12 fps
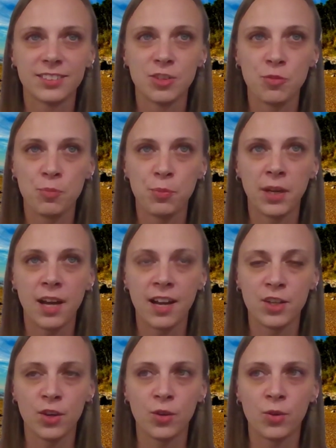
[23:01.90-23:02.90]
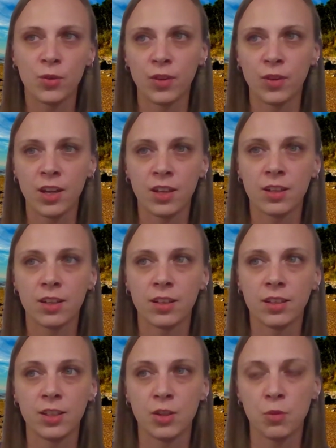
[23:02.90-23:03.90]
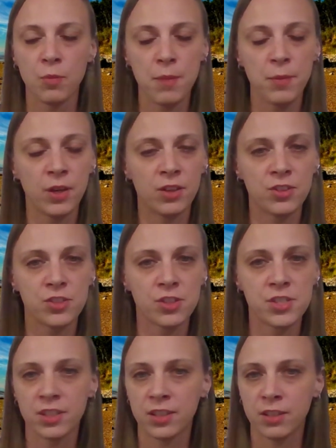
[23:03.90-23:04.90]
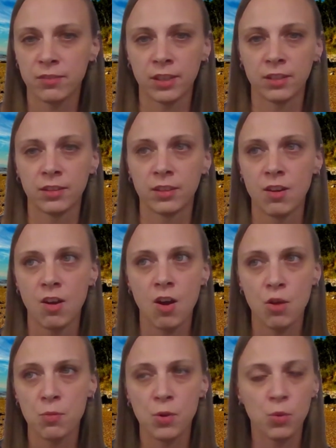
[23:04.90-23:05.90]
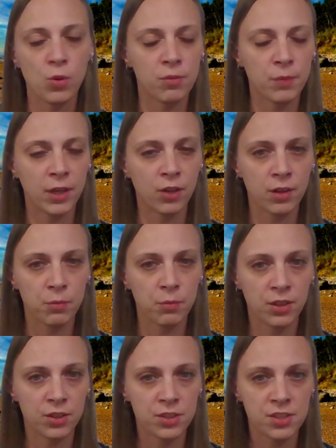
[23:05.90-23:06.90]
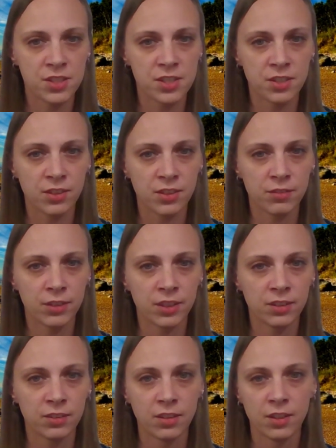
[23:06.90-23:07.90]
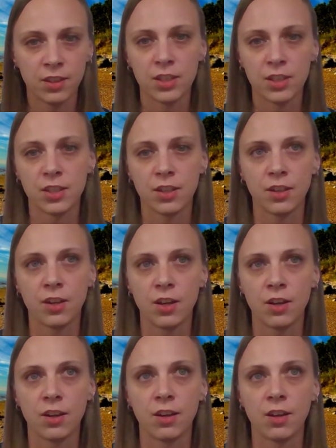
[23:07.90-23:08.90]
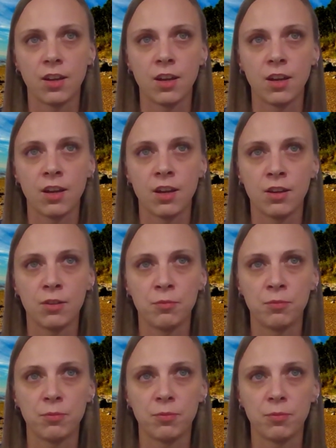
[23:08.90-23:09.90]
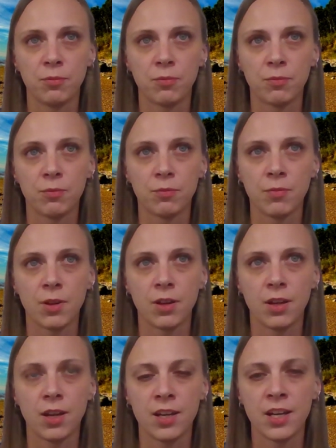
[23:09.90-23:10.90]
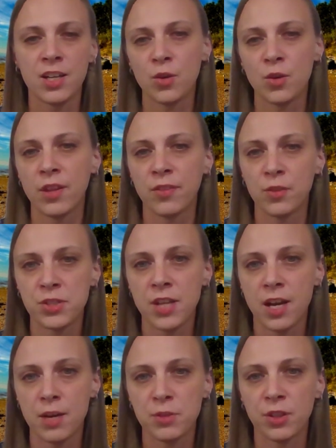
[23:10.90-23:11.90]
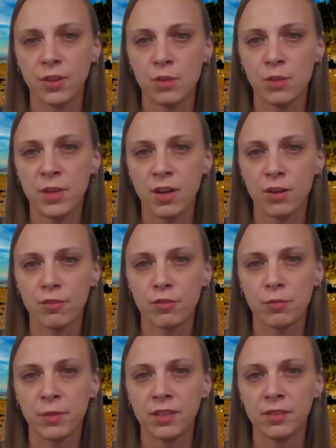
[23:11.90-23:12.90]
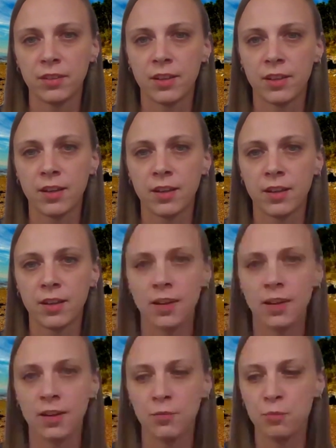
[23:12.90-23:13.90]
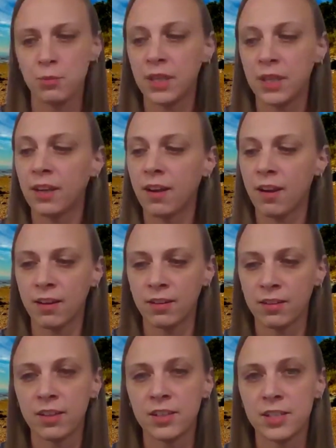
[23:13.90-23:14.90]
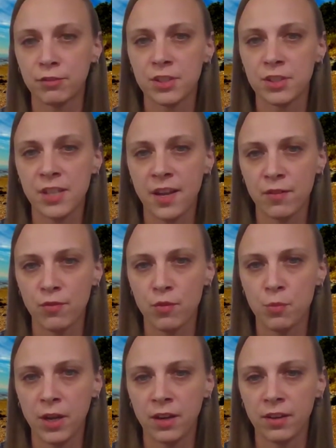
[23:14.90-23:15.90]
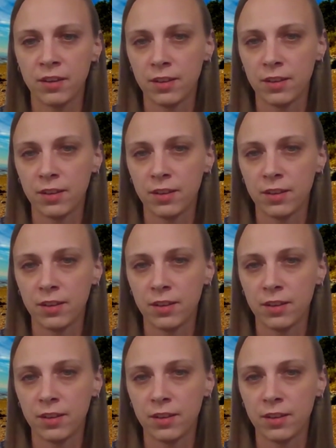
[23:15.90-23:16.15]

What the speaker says: but I know, my parents are still living. All but one of my grandparents is still living. Um, and I know that those times are going to be hard for me, being on a different side of the bed.